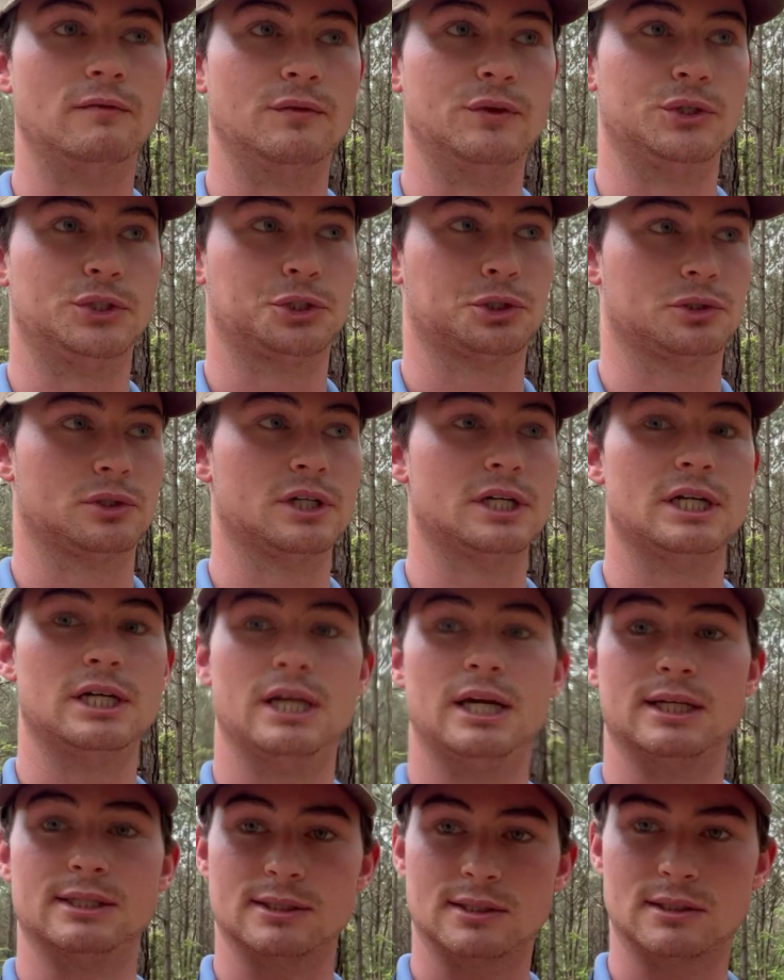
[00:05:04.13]
the tree
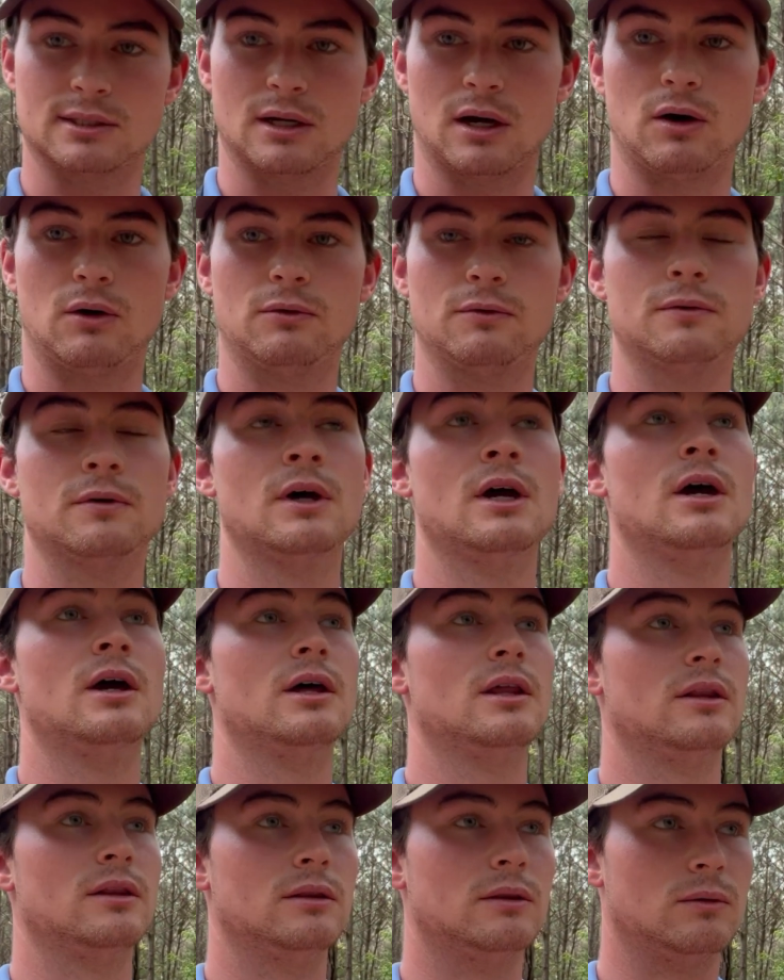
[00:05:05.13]
itself,
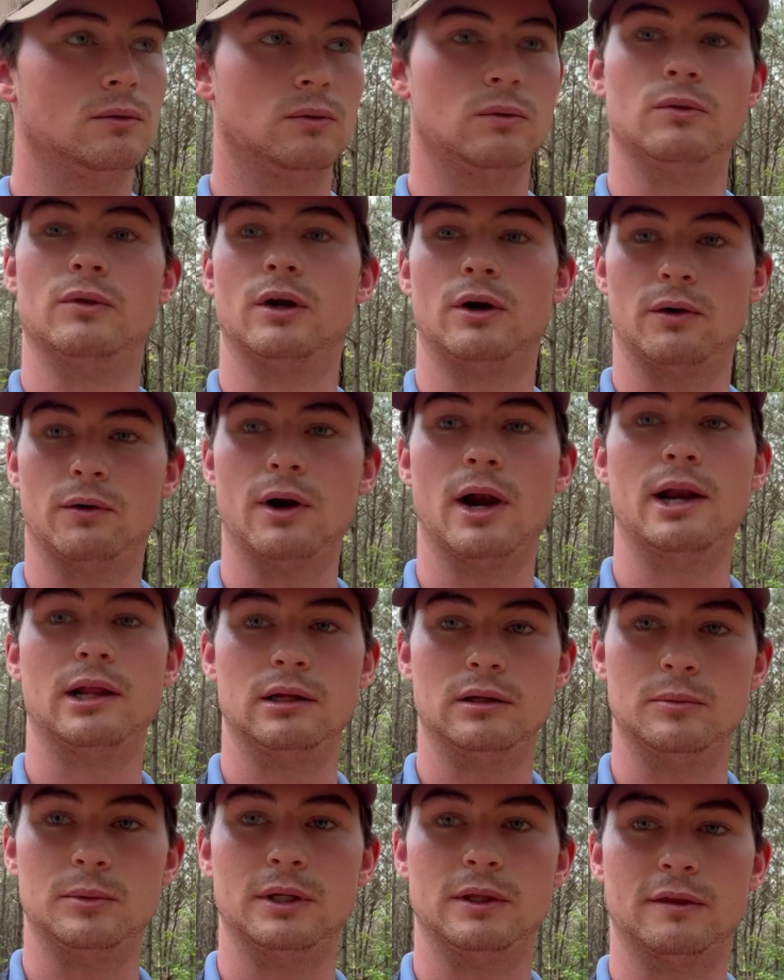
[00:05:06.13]
they're ready
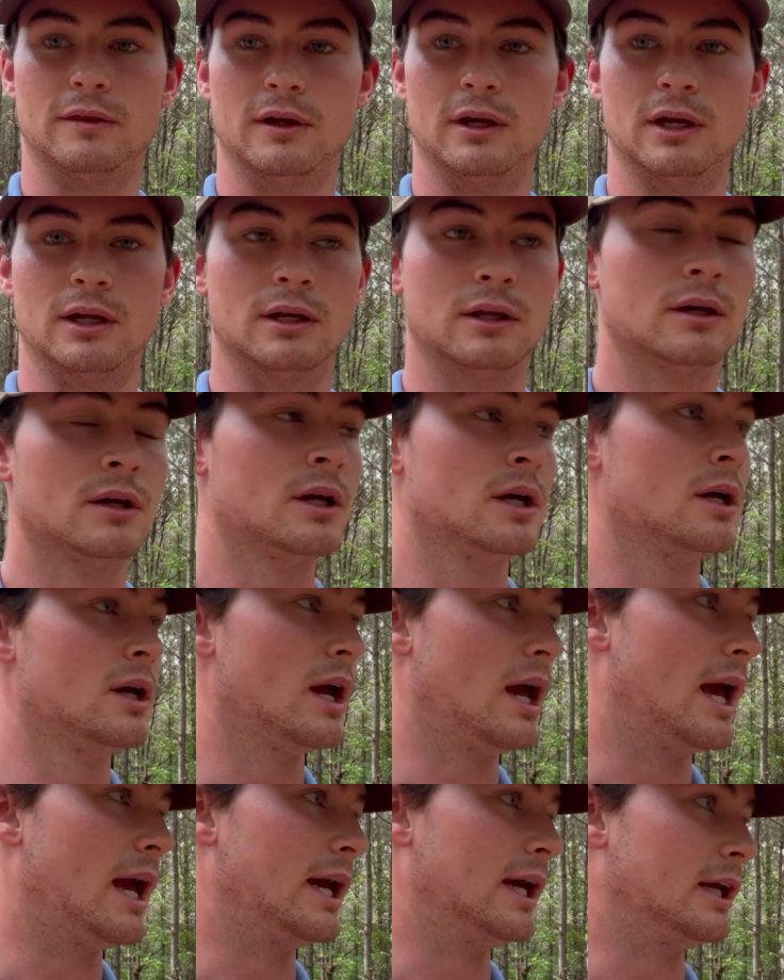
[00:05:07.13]
to be thinned.
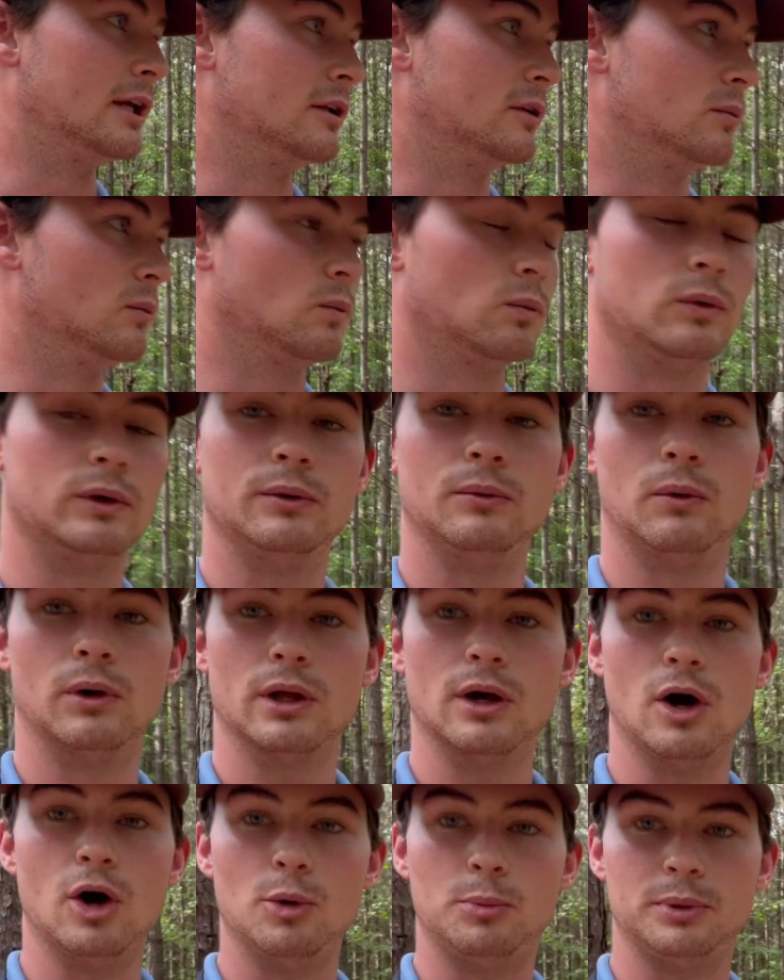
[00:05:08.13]
And we want
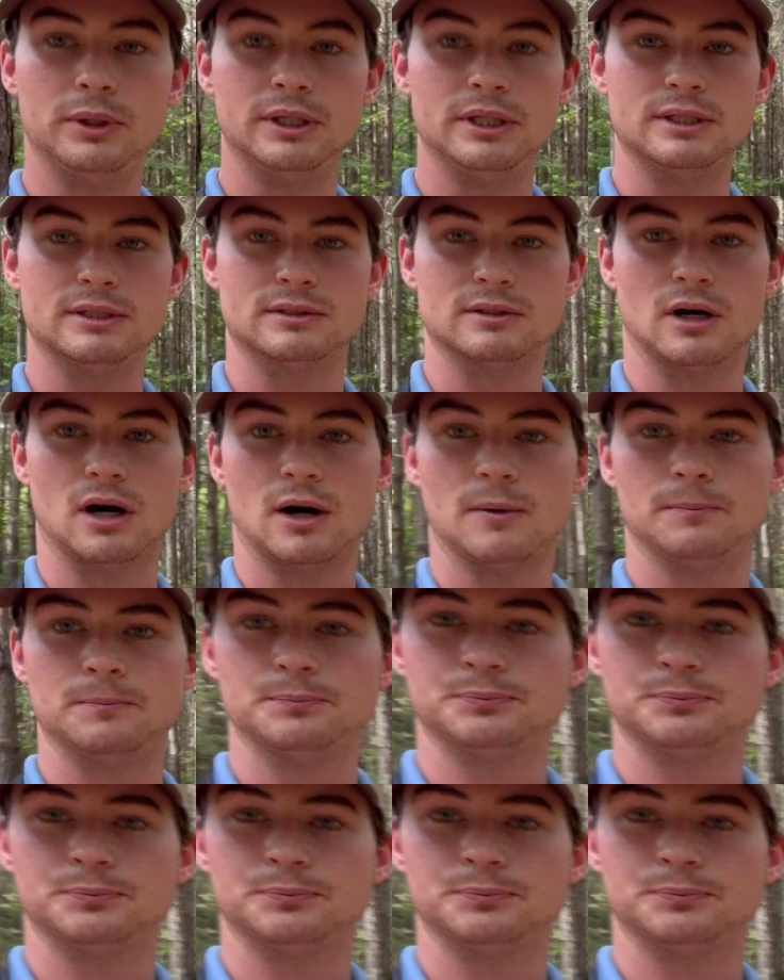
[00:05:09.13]
to open these up,